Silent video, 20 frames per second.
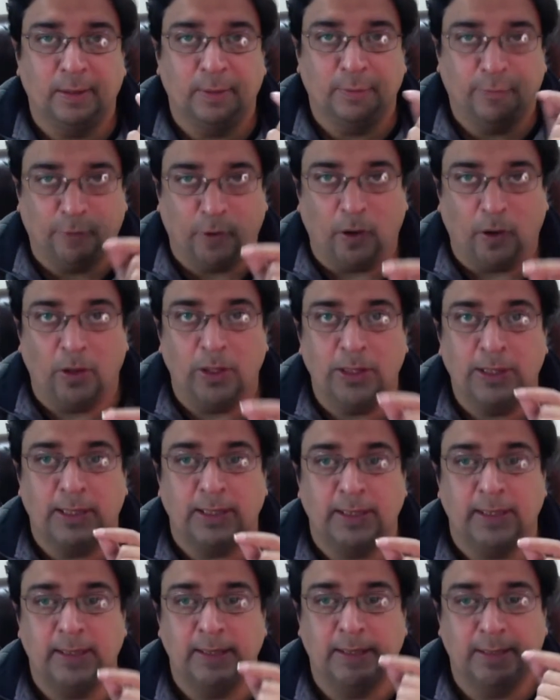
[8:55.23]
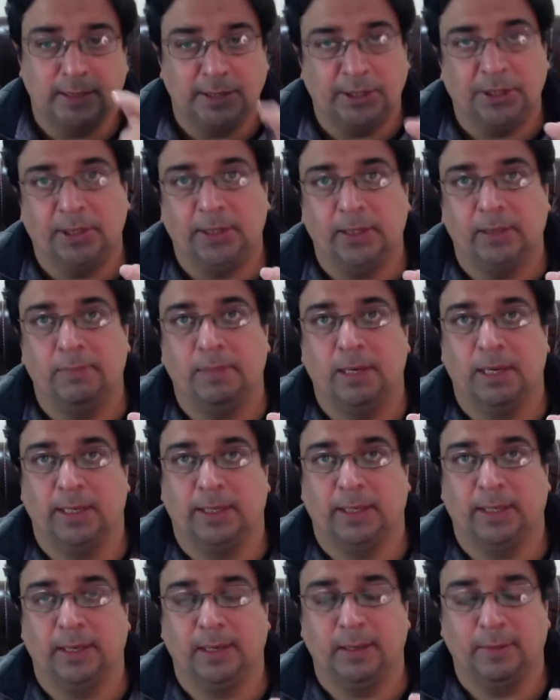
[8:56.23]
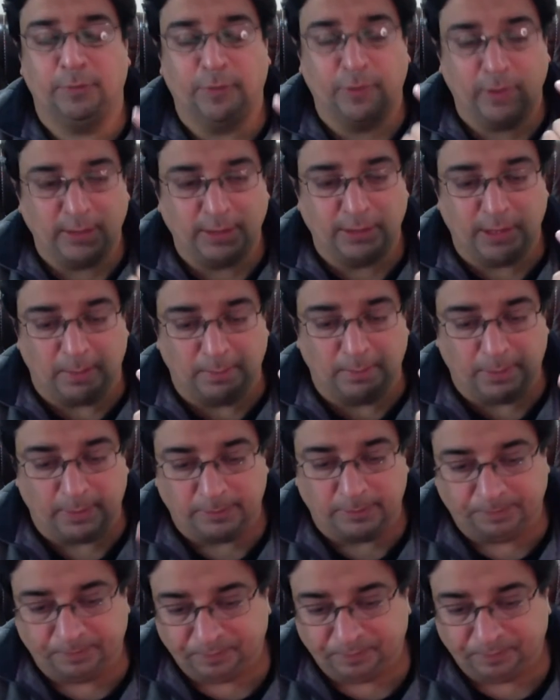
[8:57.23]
falls under digital marketing. For example,